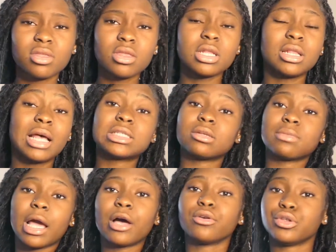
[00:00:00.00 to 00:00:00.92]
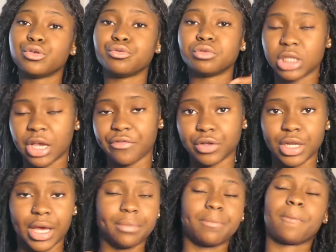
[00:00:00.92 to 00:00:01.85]
not something I'll use every
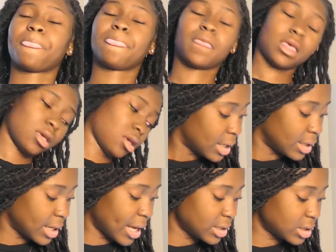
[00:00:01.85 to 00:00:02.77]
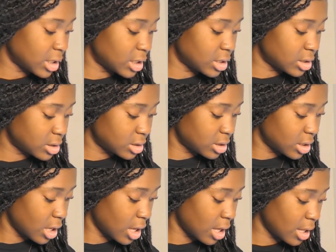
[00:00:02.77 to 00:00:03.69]
day. Next is
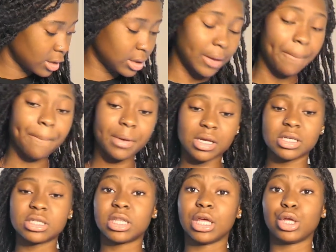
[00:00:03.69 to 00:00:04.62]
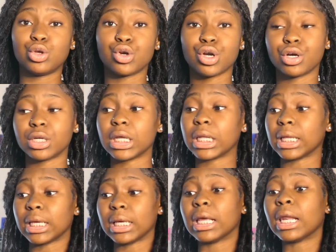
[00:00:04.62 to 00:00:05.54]
the biggest thing you're gonna
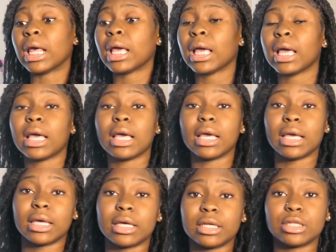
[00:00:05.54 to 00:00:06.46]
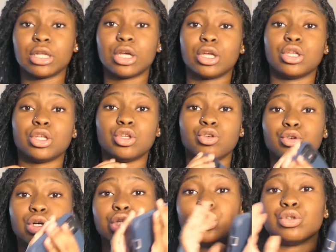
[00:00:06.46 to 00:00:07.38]
need in
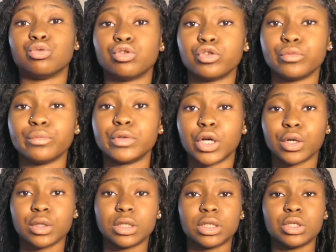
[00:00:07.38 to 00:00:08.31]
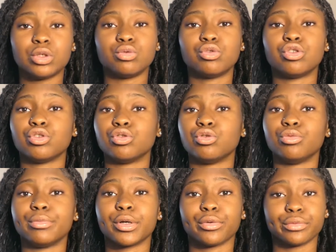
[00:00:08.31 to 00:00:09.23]
your YouTube journey,
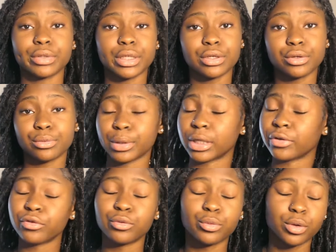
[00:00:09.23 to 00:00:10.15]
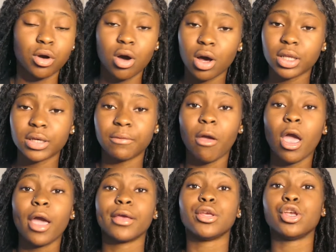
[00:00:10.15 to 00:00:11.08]
YouTube career, whatever you want to call it.
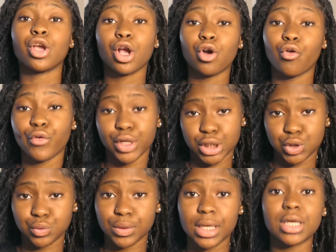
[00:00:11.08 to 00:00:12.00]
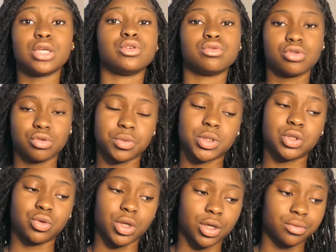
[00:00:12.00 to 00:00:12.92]
You're going to need YouTube
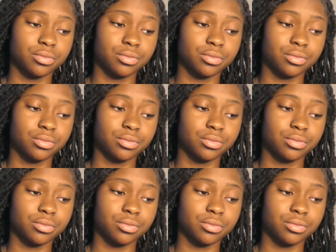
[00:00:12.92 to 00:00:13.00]
Studio.